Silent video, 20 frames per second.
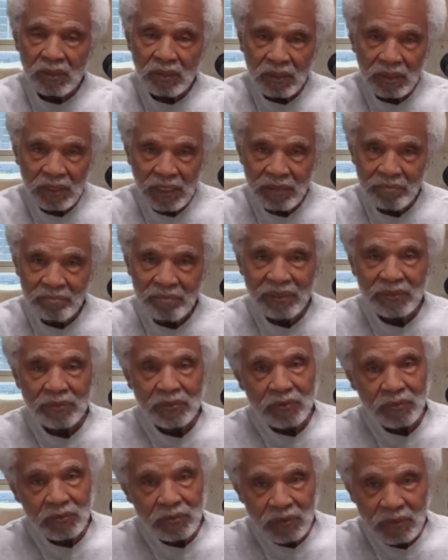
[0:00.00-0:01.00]
They make
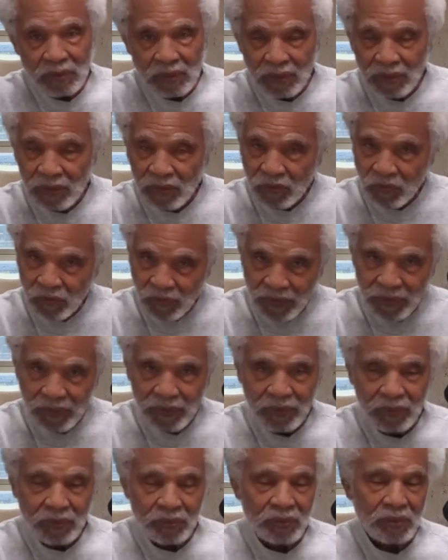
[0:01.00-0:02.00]
you utter
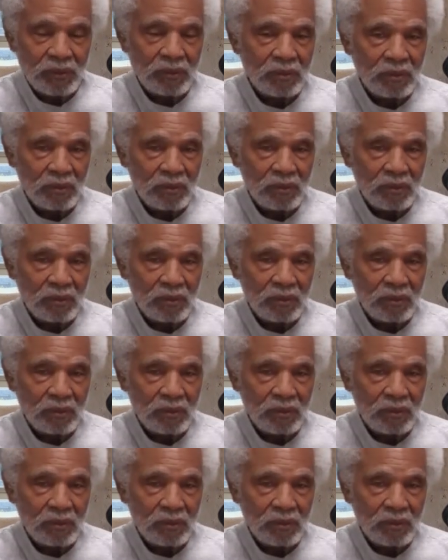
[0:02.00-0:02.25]
words